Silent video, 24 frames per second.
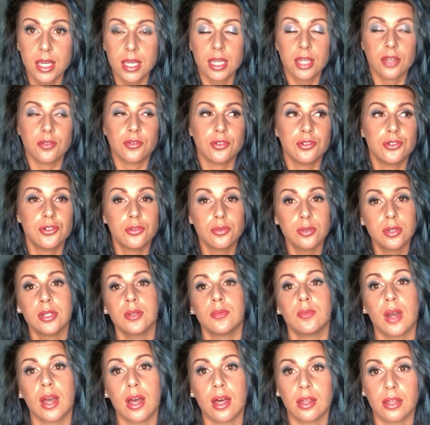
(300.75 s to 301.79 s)
If you're doing
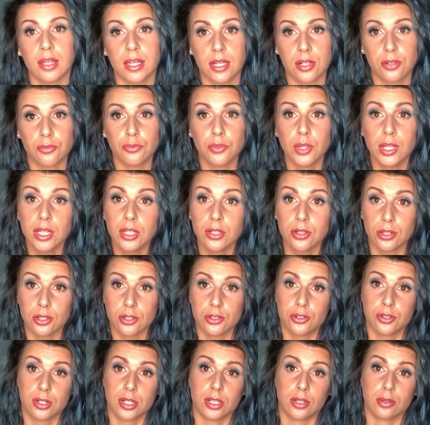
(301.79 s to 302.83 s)
well and really
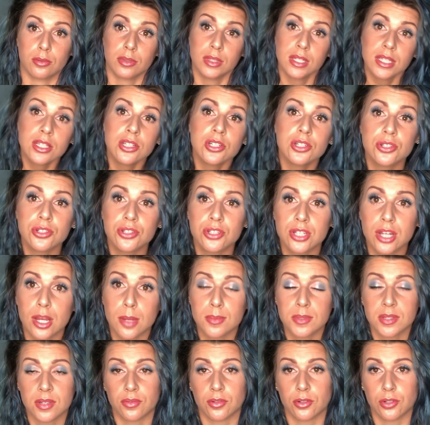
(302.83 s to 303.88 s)
nurturing your
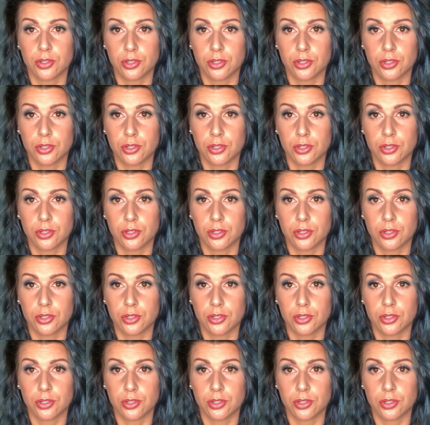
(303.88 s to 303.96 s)
relationships, if you're